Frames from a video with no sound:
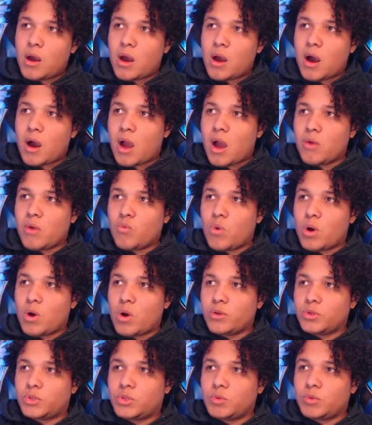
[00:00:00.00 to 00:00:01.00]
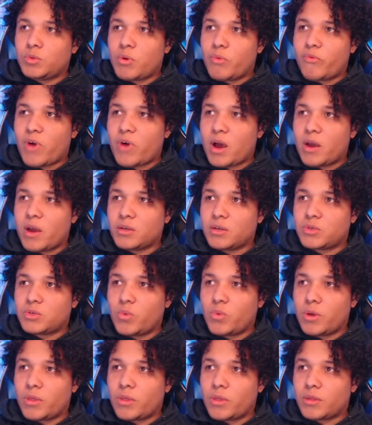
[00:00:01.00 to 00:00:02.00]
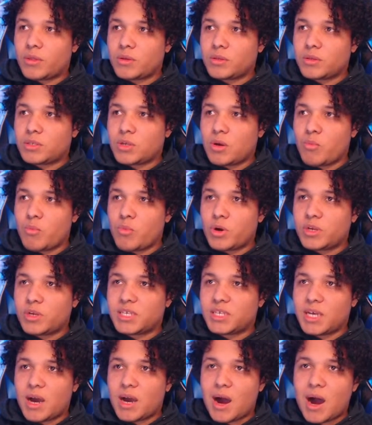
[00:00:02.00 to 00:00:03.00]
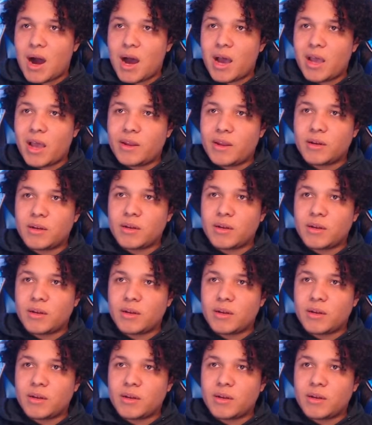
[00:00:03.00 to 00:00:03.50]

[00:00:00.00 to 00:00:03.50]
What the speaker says: I want you to provide us with somewhere to hide.